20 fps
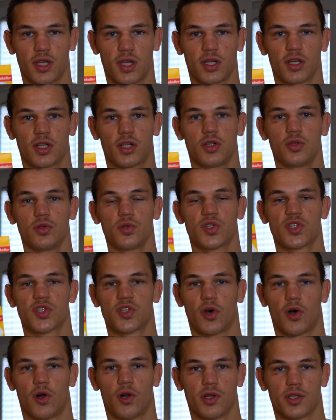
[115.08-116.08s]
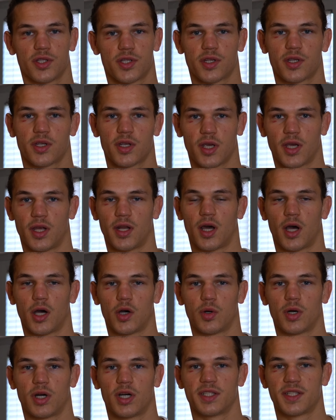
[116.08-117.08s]
include salt in
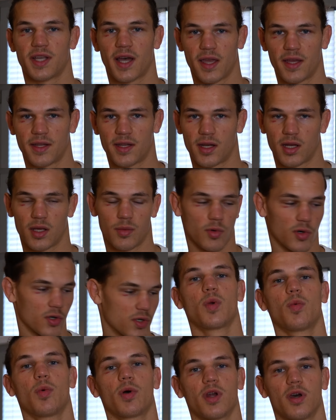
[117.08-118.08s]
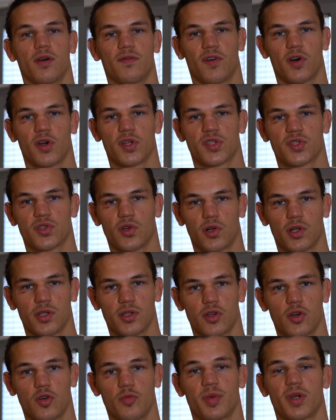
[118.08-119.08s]
our diet anymore. We want to avoid
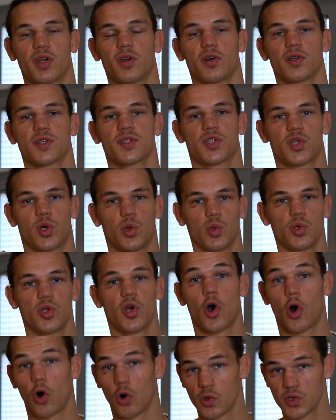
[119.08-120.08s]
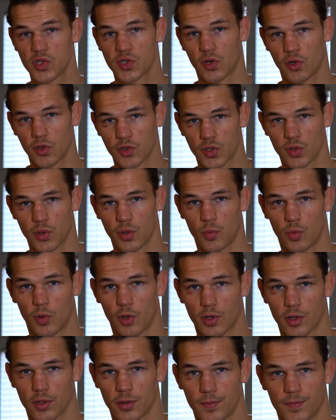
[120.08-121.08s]
salt now because salt holds onto the
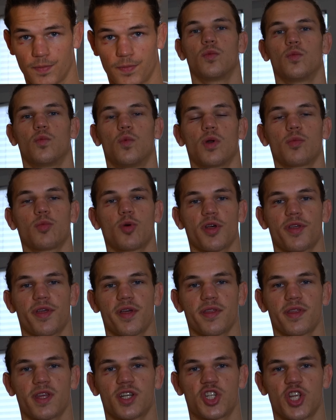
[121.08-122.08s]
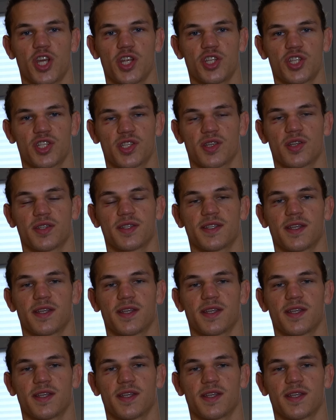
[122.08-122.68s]
water. One more thing that changes on